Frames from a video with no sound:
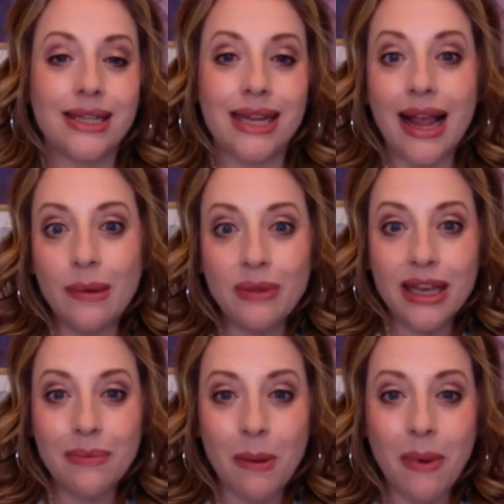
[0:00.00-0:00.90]
hey, I'm thinking
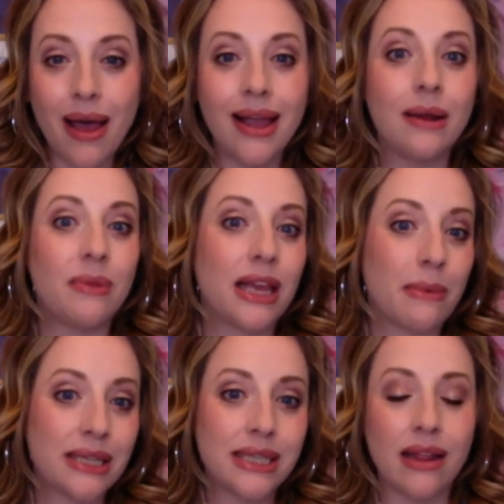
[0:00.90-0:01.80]
about buying, I'm thinking
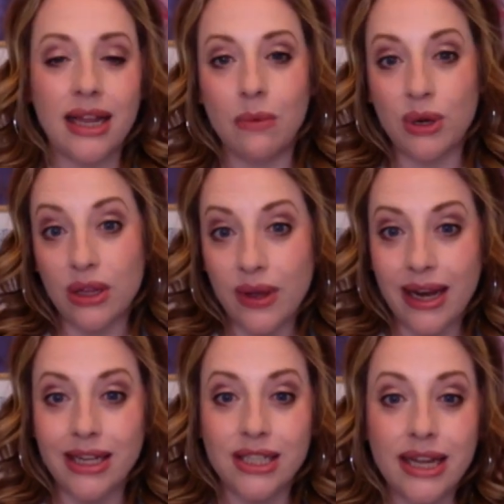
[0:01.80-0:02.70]
about selling, I'm
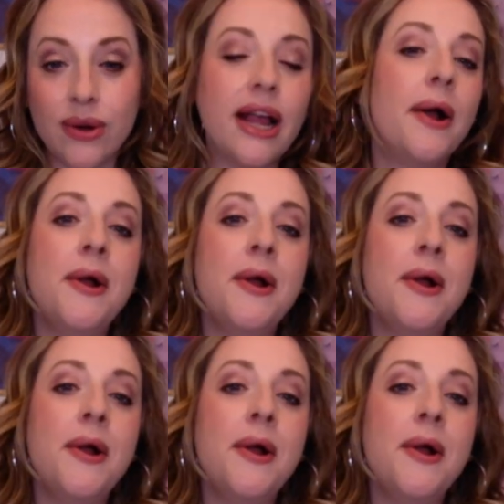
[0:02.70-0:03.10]
relocating to the area,